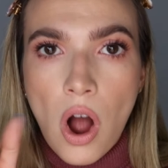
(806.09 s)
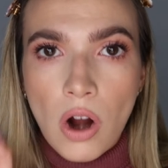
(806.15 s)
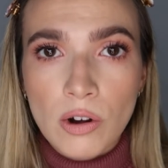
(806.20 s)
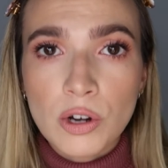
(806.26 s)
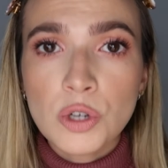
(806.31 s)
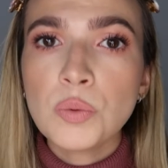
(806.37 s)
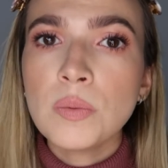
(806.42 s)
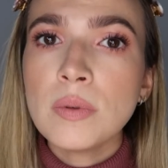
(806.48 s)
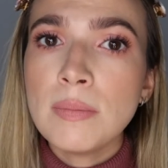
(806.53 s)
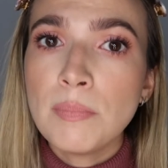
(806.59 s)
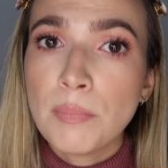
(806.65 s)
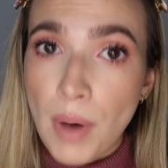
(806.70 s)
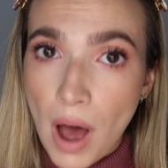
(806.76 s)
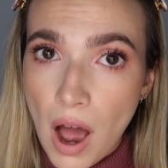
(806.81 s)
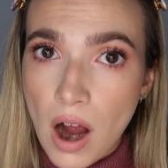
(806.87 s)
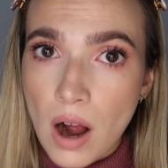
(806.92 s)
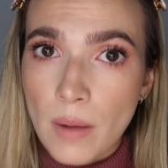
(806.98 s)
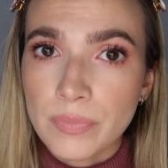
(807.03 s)
Orange would be
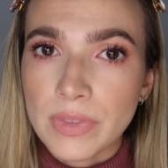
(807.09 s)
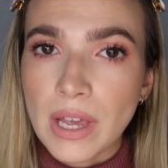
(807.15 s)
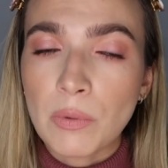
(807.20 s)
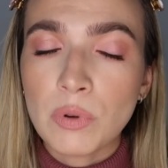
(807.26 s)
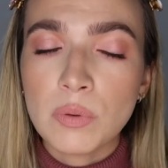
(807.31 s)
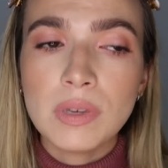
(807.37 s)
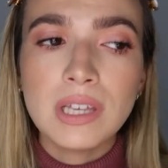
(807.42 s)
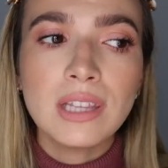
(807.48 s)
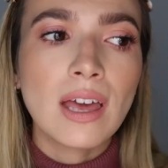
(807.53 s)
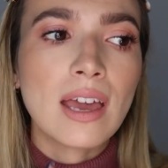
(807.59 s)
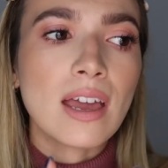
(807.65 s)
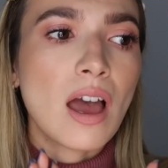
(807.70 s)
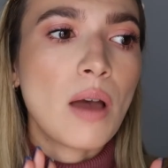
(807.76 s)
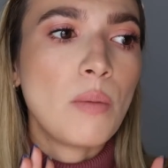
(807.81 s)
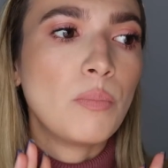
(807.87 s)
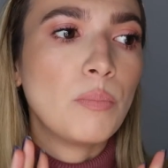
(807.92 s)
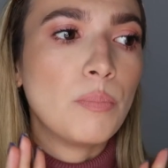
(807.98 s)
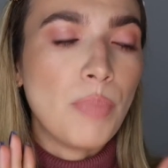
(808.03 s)
bomb. That would be like
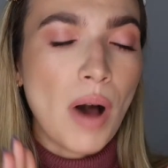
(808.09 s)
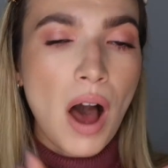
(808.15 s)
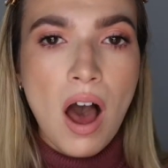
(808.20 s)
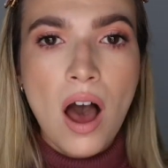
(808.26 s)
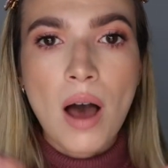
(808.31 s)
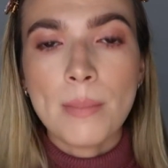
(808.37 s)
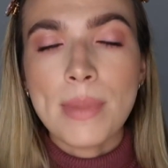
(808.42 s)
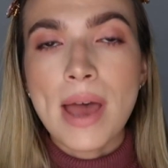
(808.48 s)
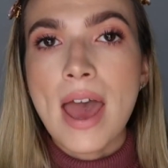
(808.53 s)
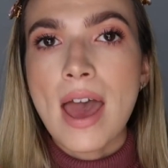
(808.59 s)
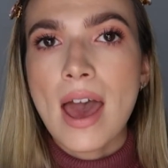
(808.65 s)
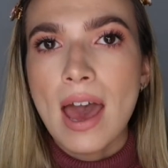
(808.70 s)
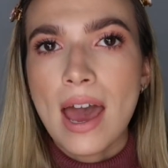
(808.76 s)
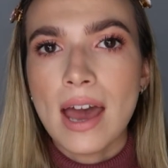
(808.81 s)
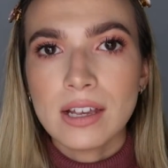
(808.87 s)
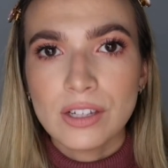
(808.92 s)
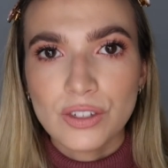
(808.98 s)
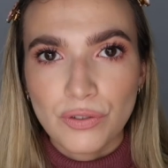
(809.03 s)
a bomb
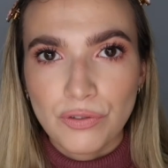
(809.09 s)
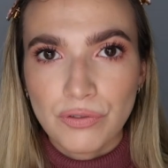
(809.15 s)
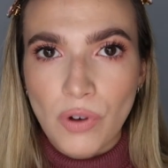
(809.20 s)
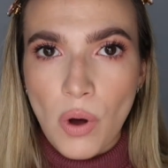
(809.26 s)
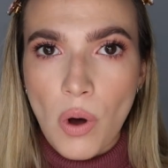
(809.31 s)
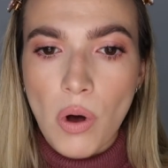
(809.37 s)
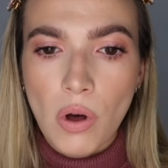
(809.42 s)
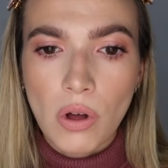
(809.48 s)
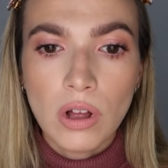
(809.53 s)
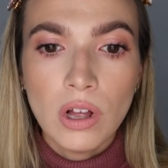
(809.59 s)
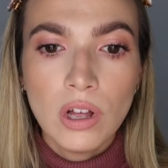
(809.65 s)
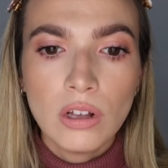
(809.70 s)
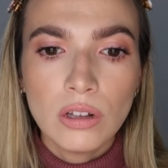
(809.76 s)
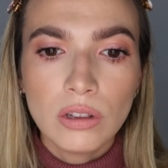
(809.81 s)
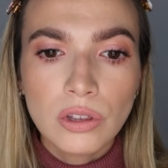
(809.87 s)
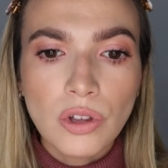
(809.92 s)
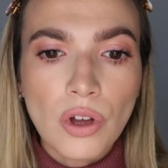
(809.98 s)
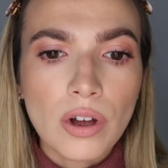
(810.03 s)
ass fall
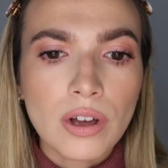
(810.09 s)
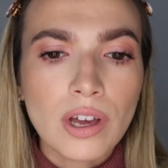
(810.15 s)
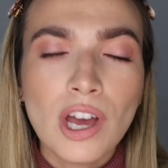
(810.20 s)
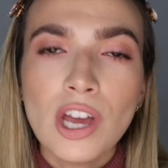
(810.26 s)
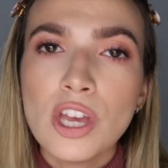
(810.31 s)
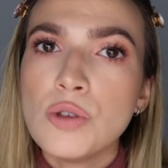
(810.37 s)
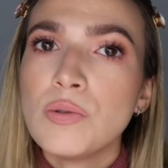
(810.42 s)
look.